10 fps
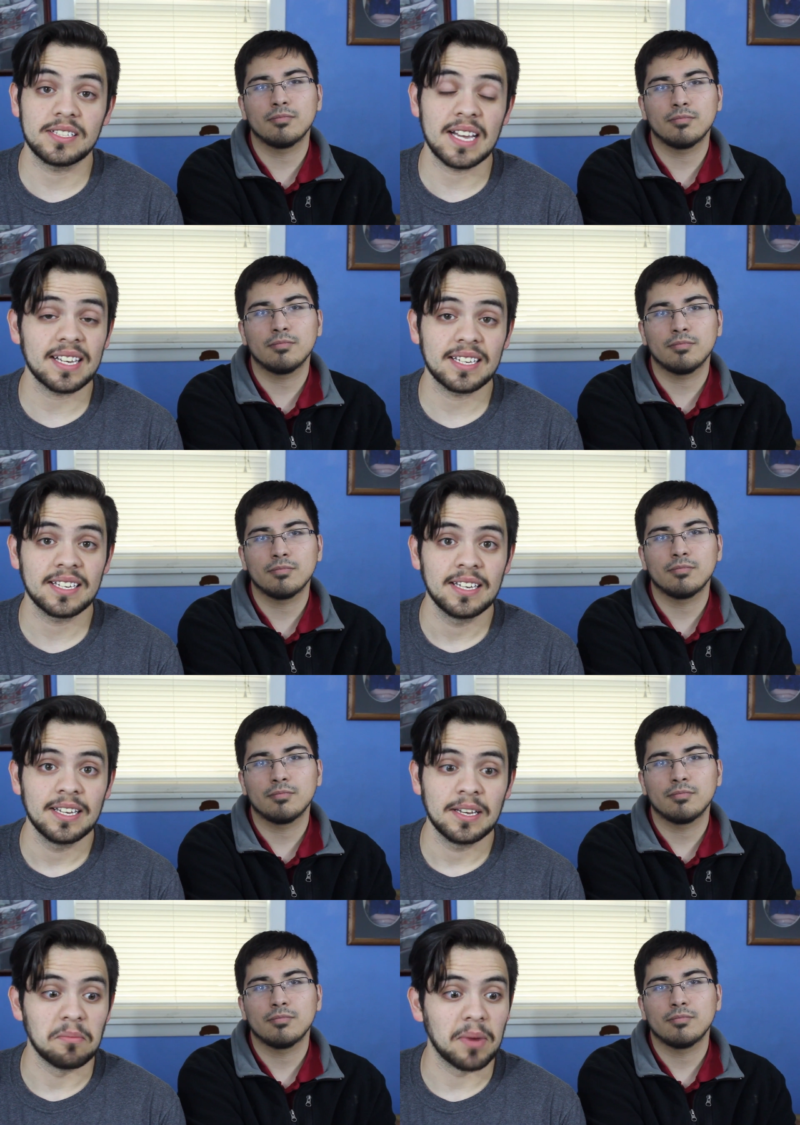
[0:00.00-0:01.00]
Speaker 1: tech
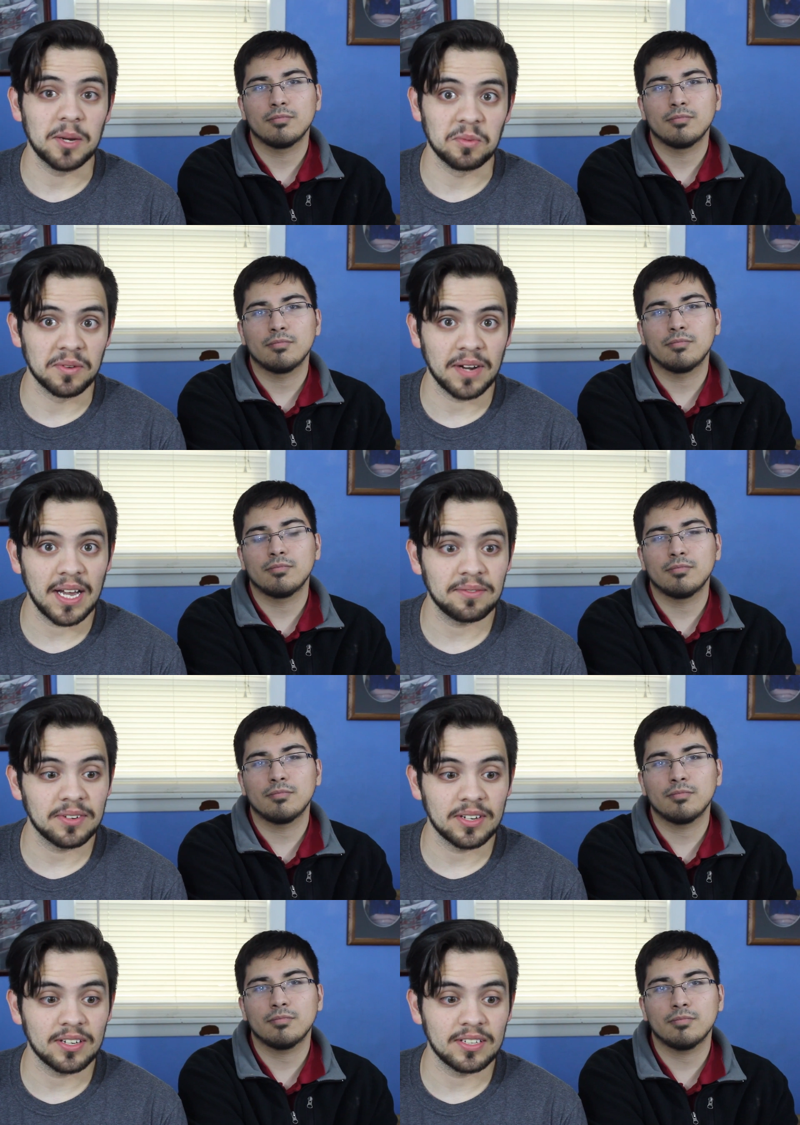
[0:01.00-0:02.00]
might revive
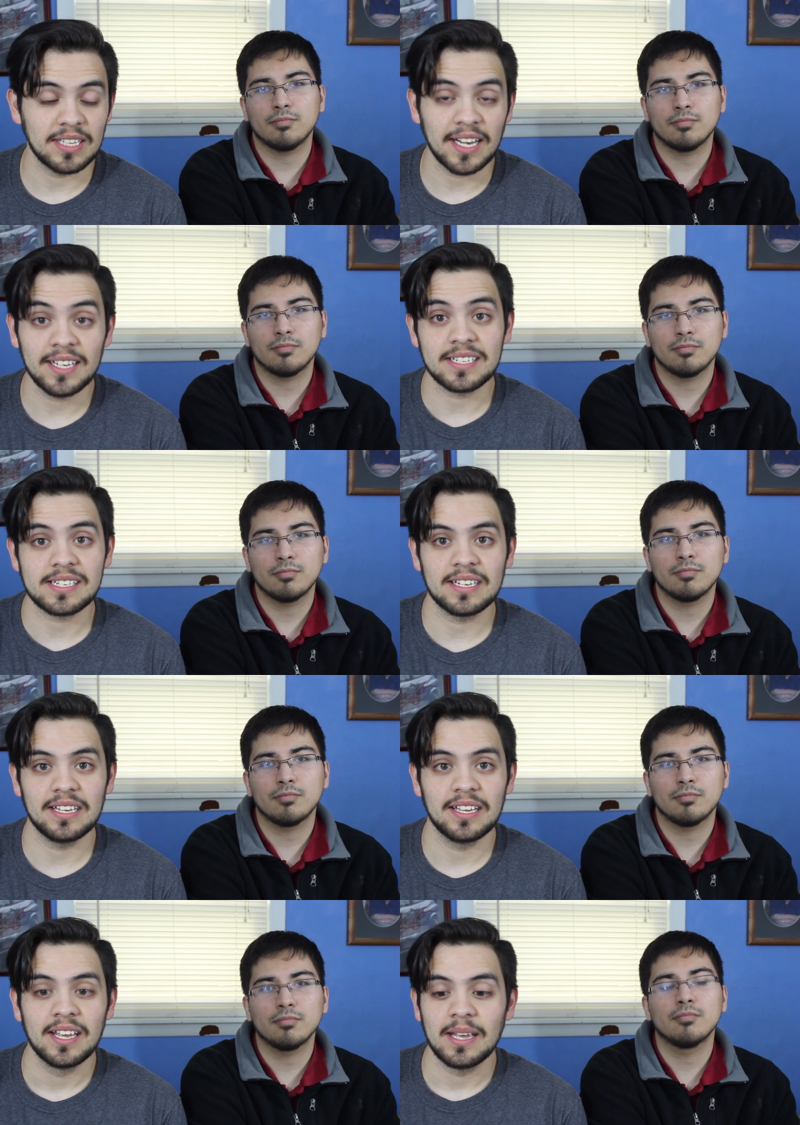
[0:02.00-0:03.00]
a
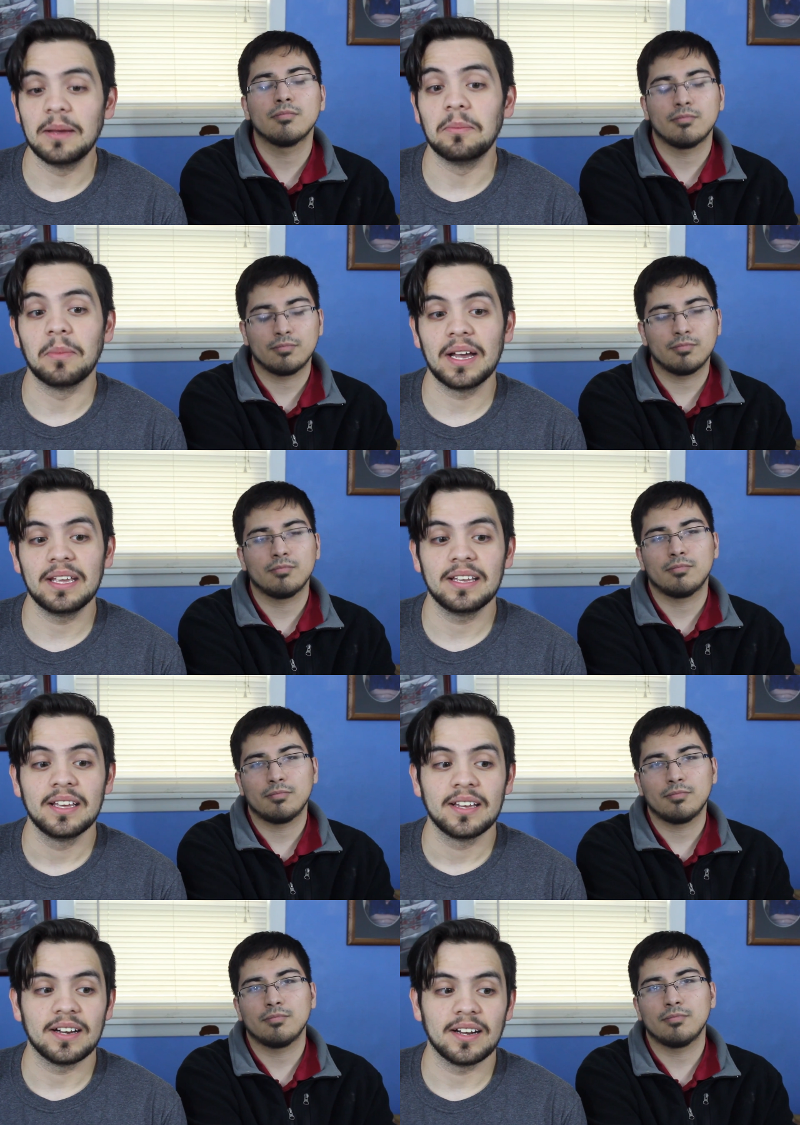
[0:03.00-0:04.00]
dynasty. It might
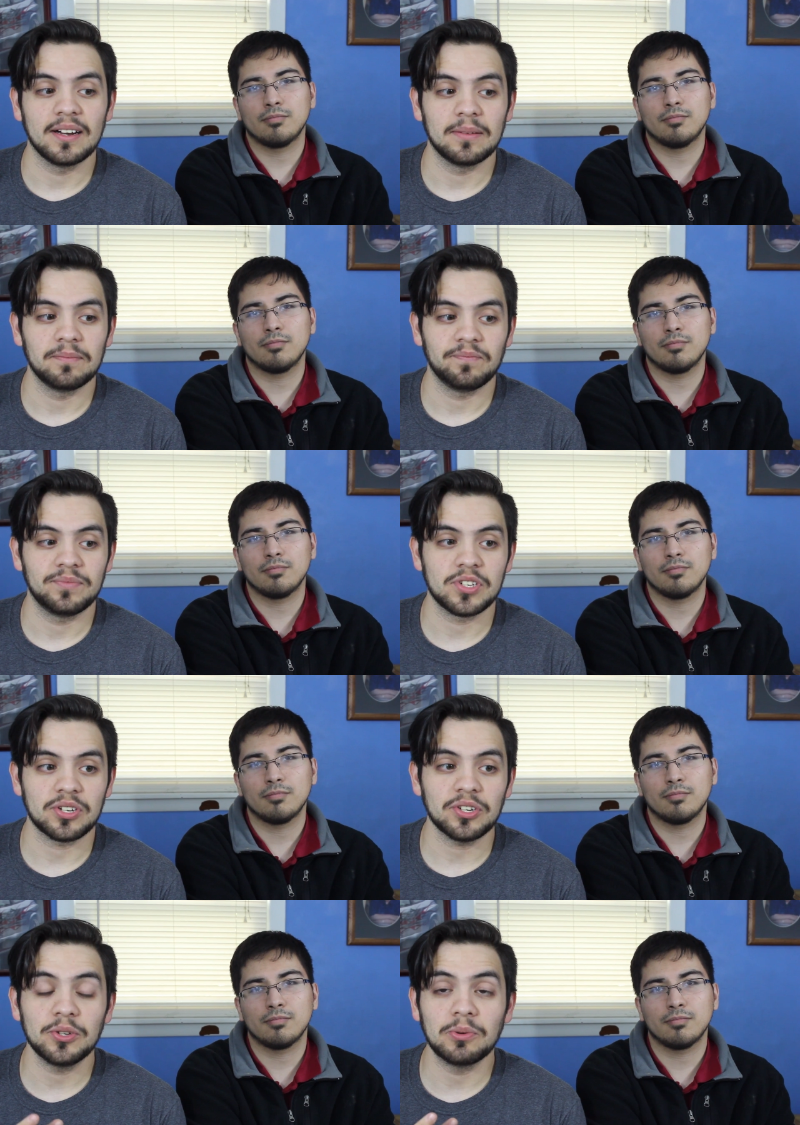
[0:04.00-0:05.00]

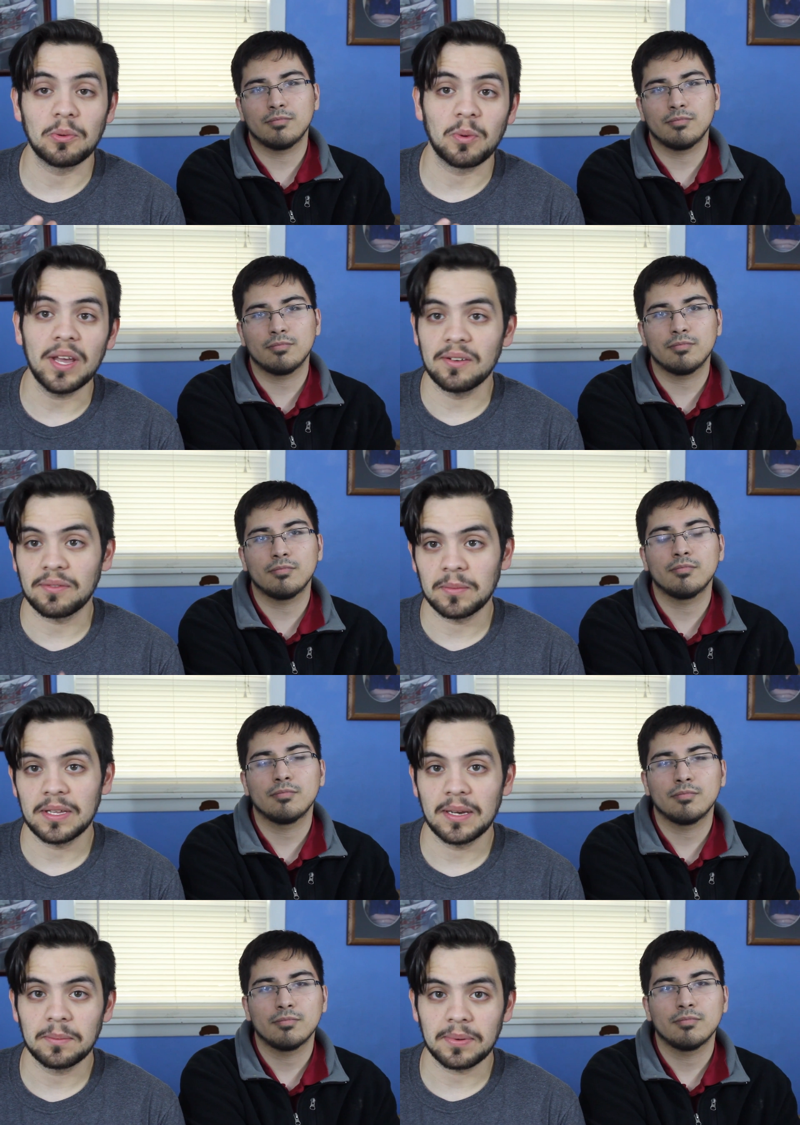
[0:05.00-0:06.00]
turn you away from
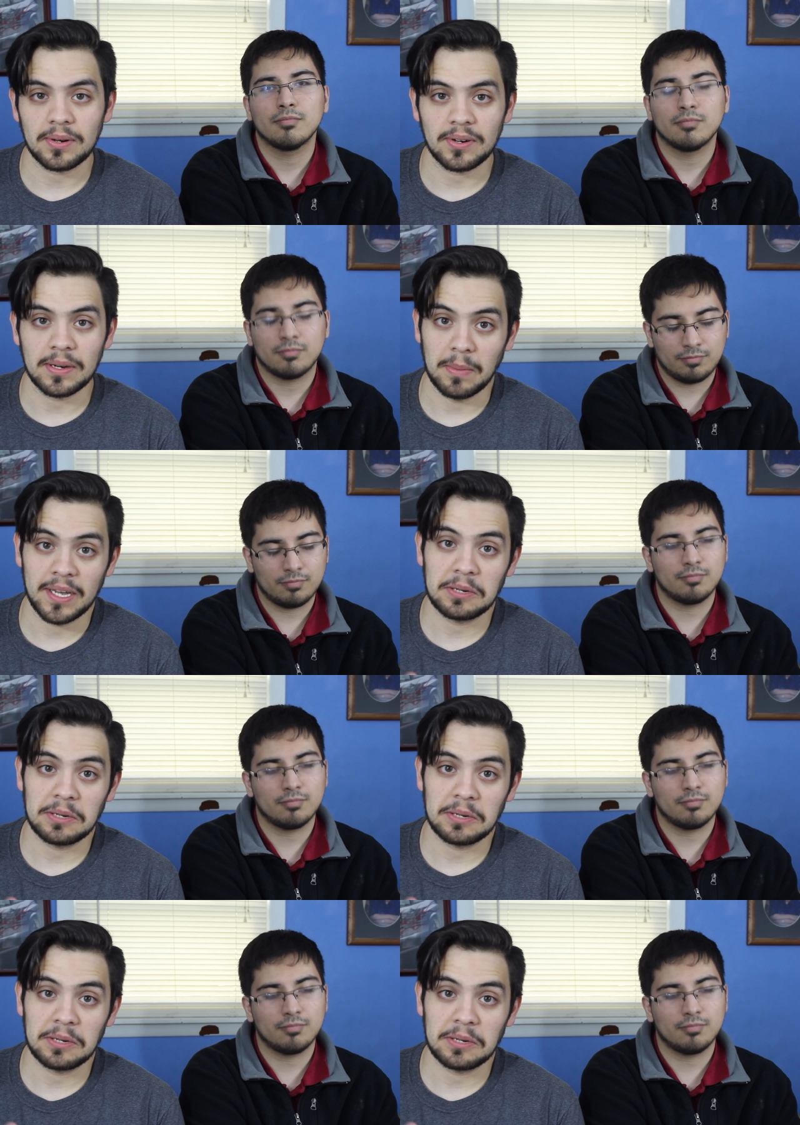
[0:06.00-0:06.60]
the Emperor. It